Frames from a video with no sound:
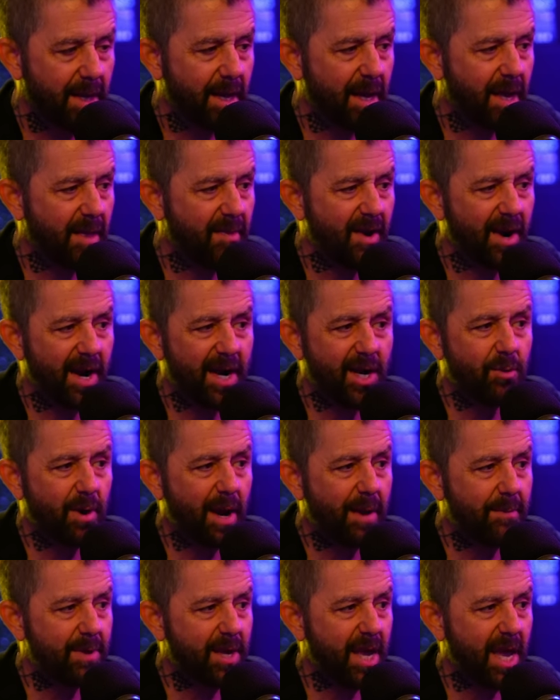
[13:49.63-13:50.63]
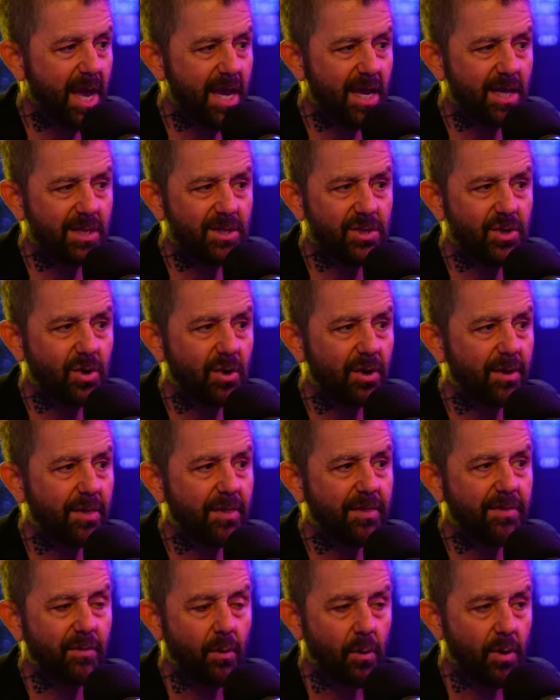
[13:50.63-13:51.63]
and then I grabbed cake and started
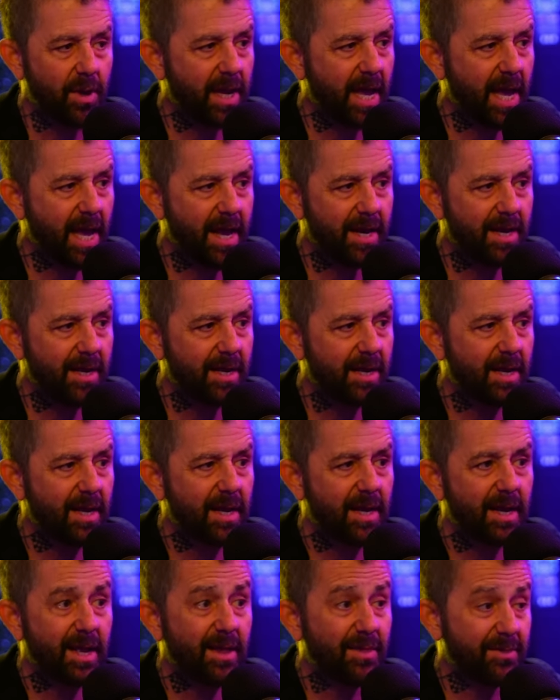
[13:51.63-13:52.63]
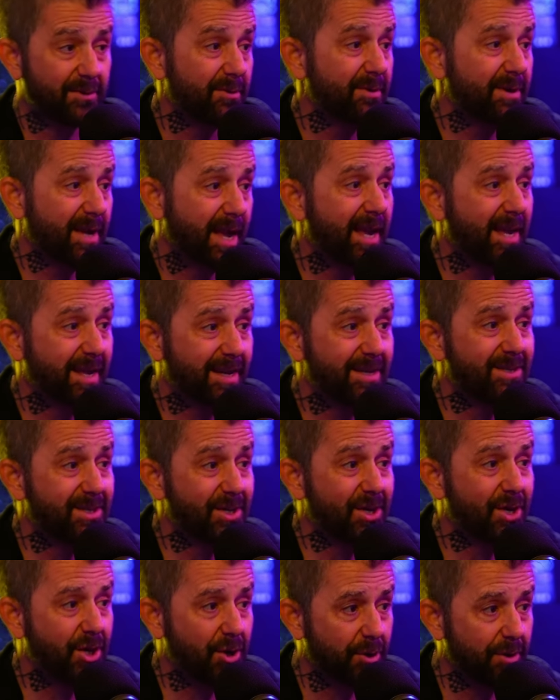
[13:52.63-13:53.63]
throwing at it and threw cake at a
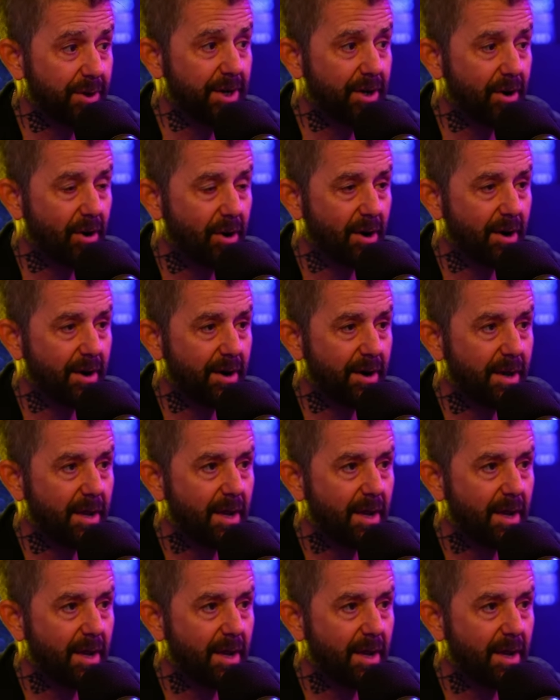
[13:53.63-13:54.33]
security guard.